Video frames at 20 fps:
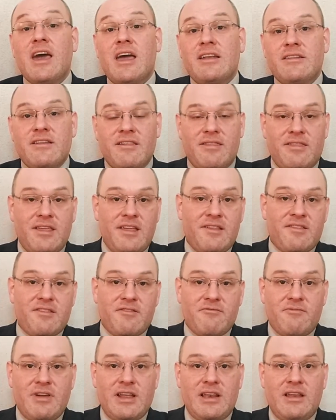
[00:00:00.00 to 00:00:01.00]
and
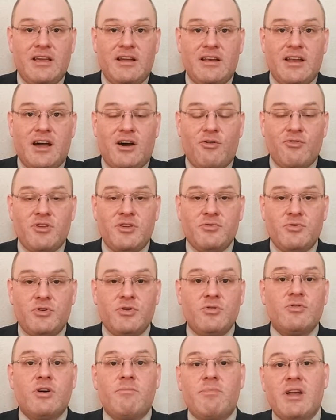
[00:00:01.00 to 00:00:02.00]
this will allow you
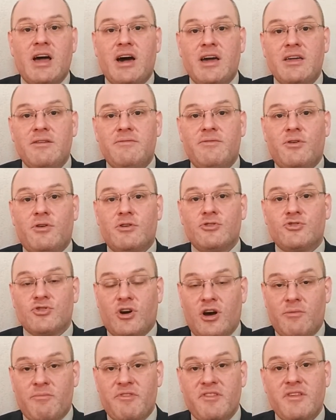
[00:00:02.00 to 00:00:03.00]
to apply for
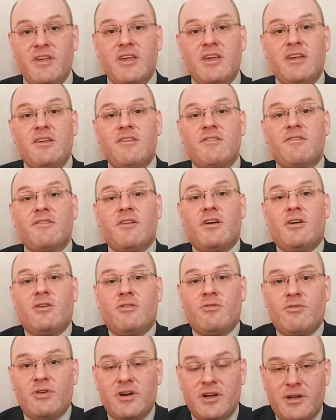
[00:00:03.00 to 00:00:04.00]
jobs.
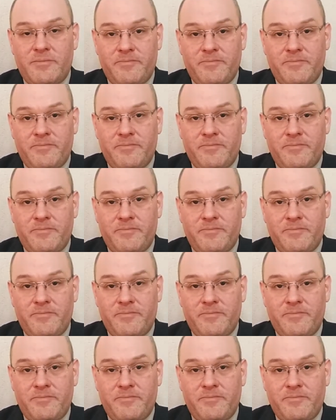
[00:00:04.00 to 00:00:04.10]
So,